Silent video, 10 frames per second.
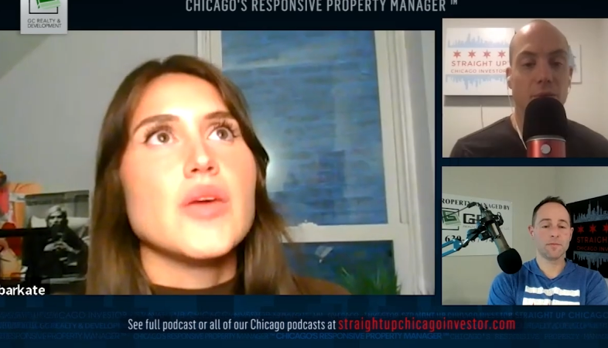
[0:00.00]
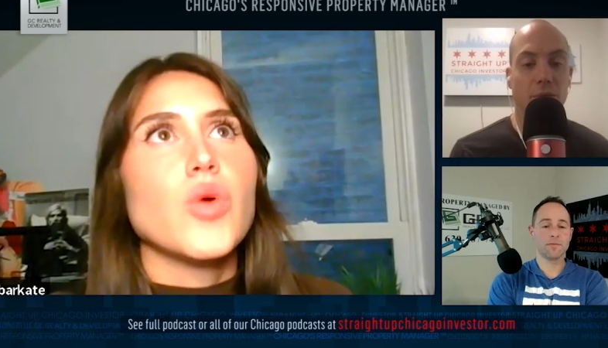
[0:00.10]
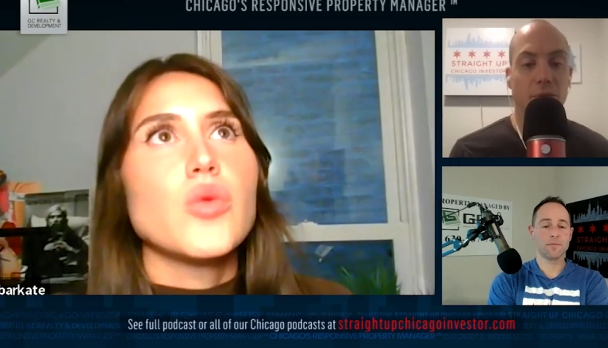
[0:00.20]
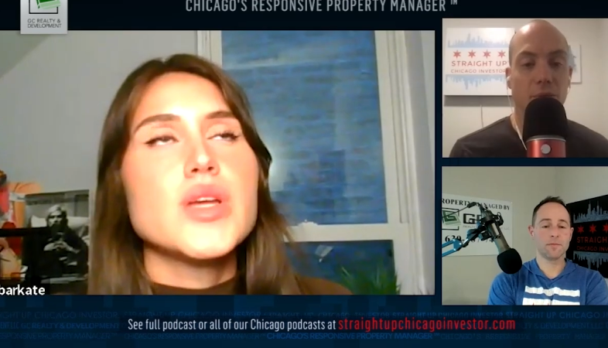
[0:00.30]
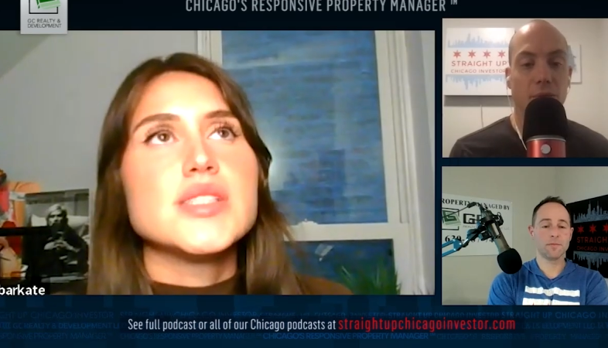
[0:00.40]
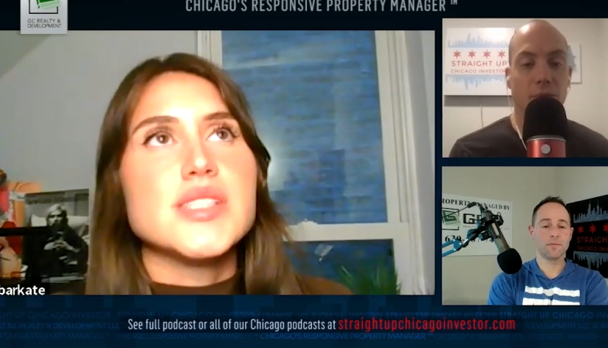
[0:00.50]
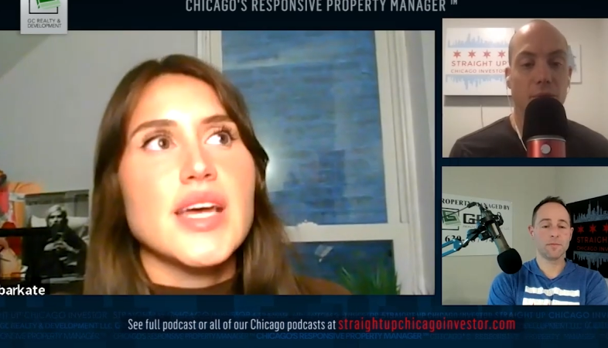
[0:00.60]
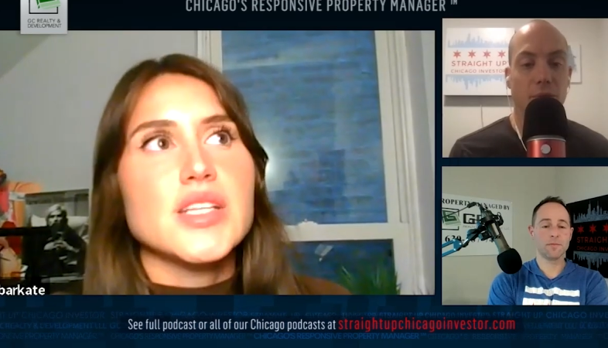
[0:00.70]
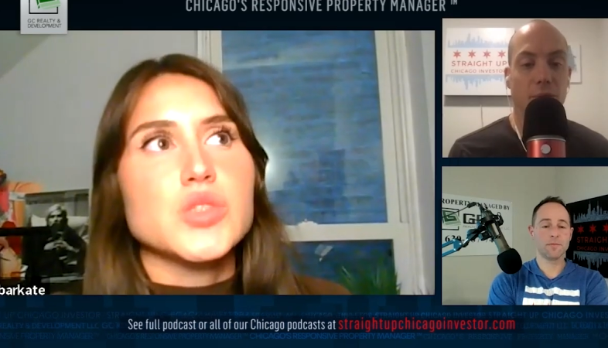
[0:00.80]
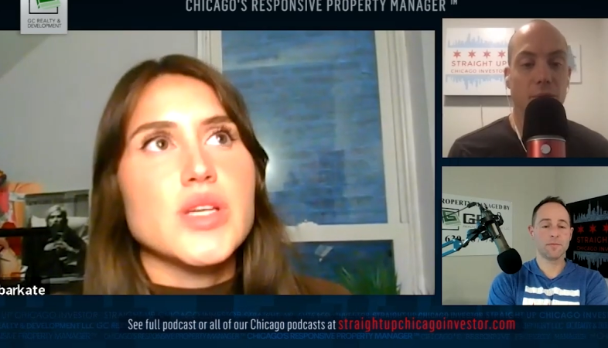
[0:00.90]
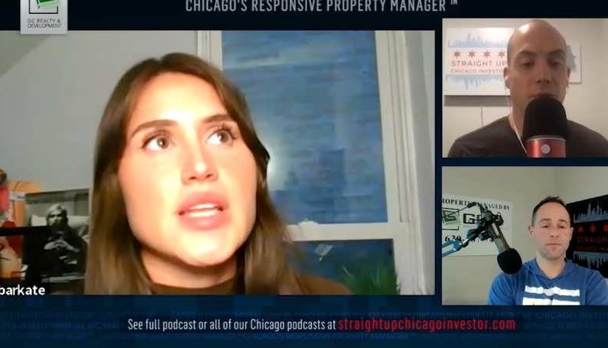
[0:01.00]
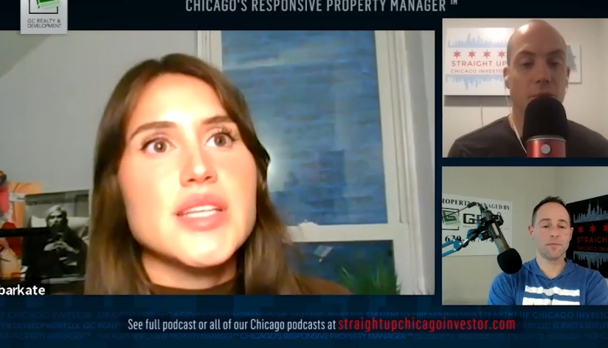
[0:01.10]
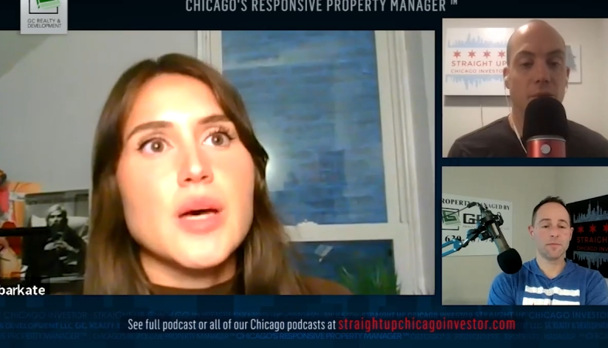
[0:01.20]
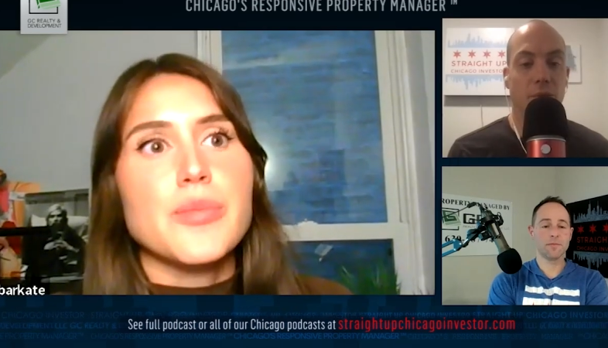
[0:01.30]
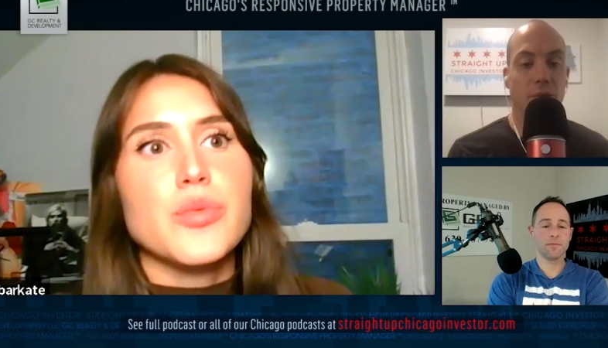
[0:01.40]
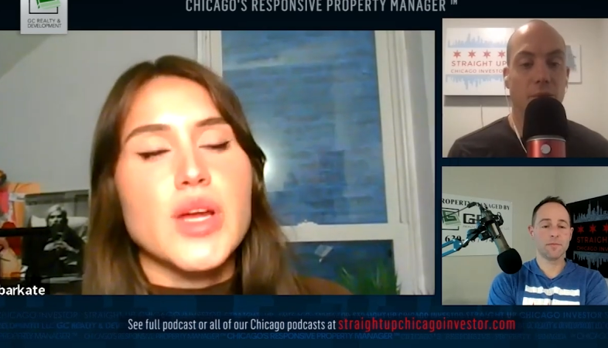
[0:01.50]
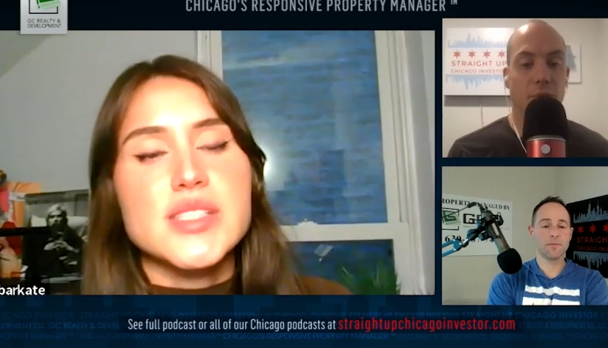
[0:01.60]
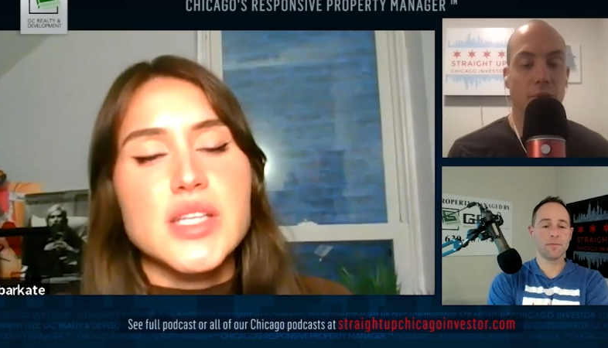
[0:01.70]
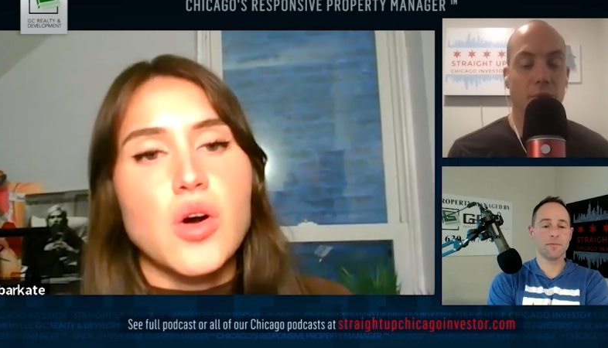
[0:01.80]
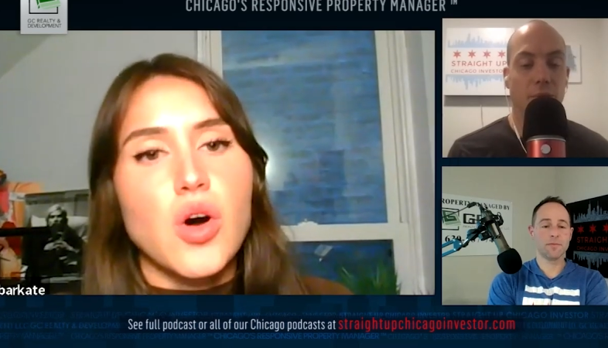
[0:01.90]
Speaker 1: what we did is we ended up
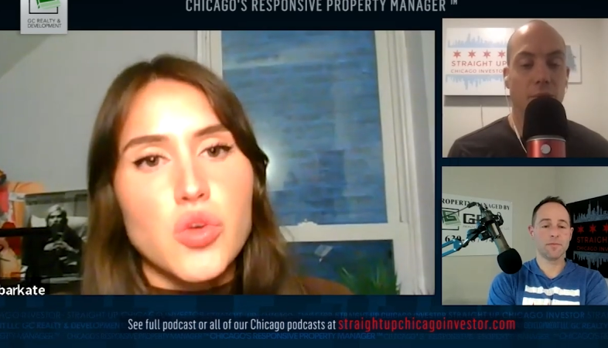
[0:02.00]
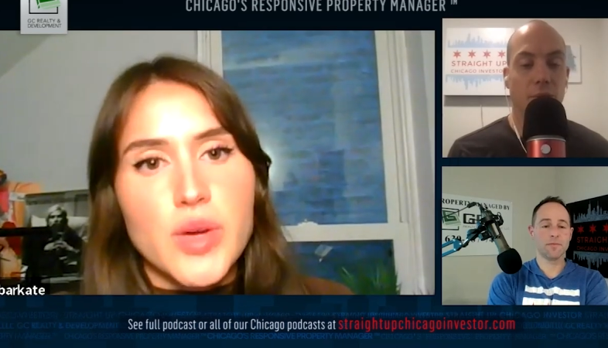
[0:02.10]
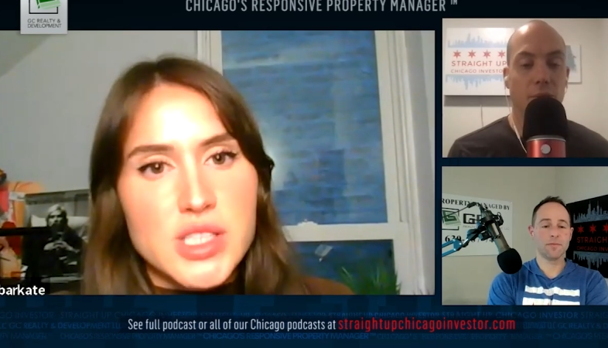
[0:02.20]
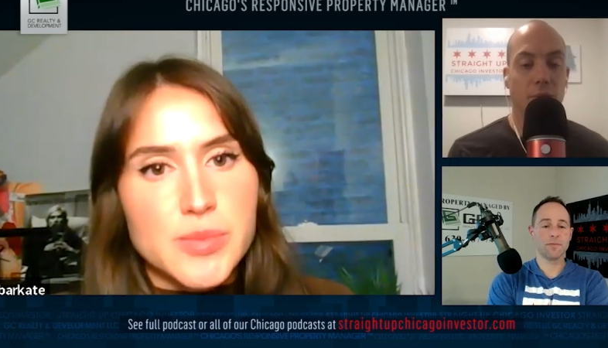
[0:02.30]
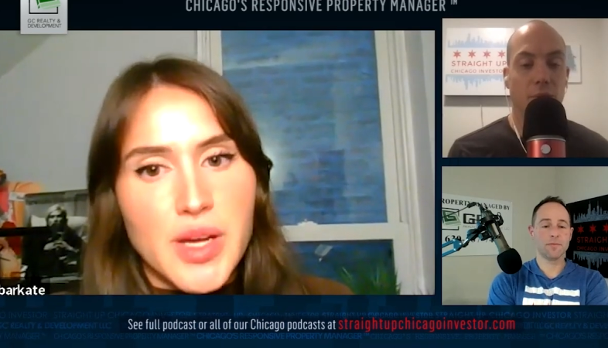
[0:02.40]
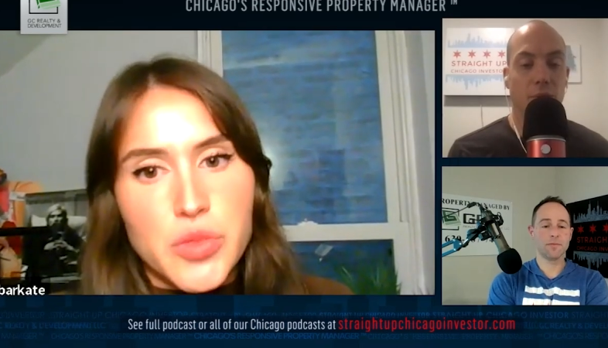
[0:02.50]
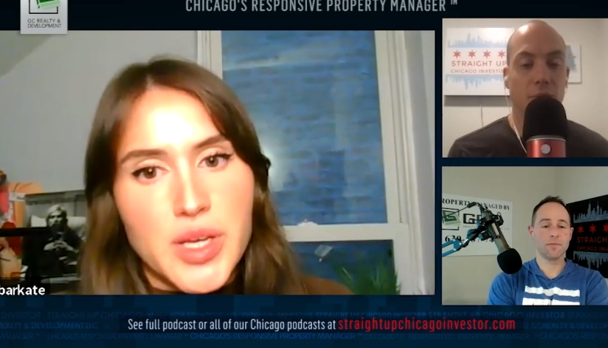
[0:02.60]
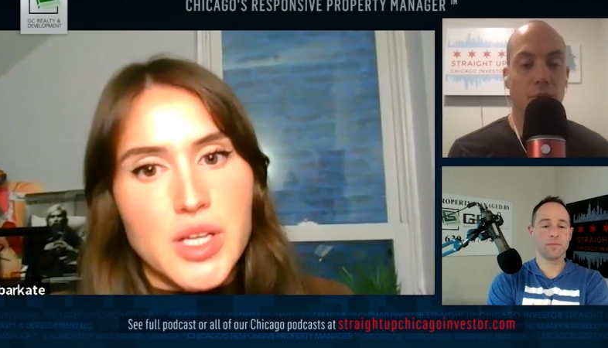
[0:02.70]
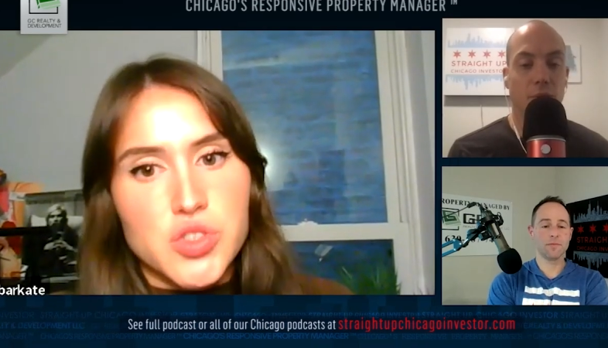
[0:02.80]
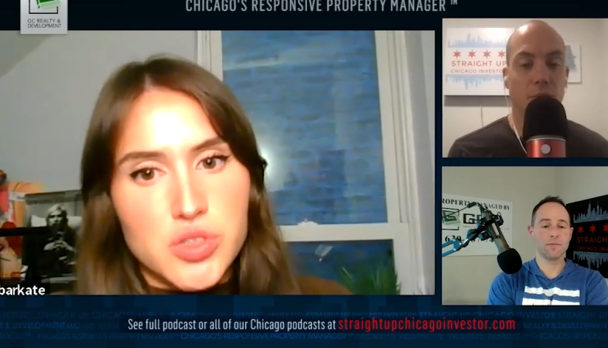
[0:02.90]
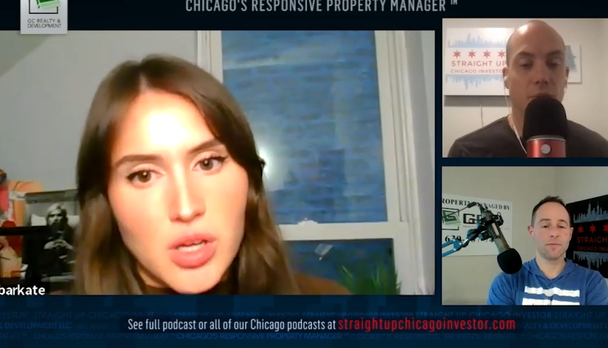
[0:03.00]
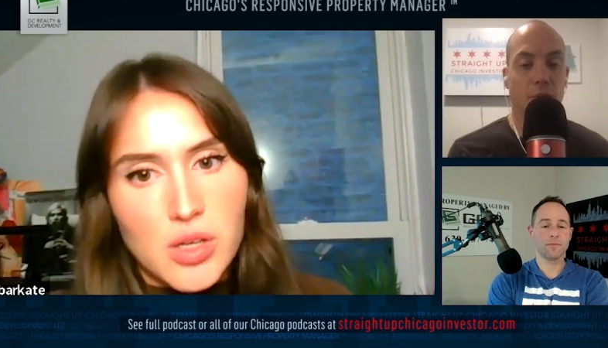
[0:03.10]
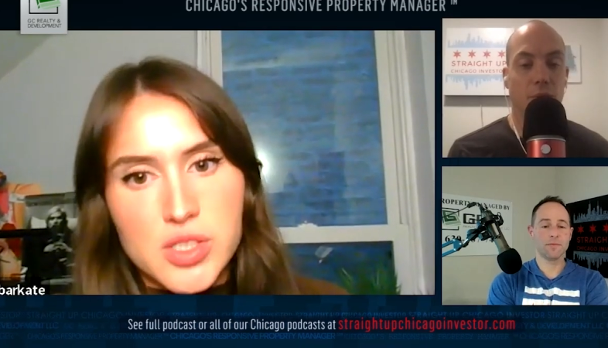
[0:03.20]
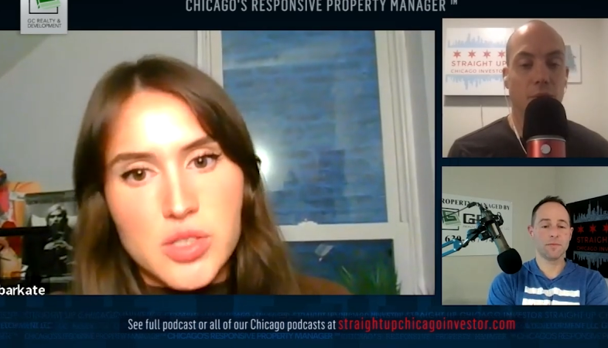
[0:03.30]
raising all the rents by $300.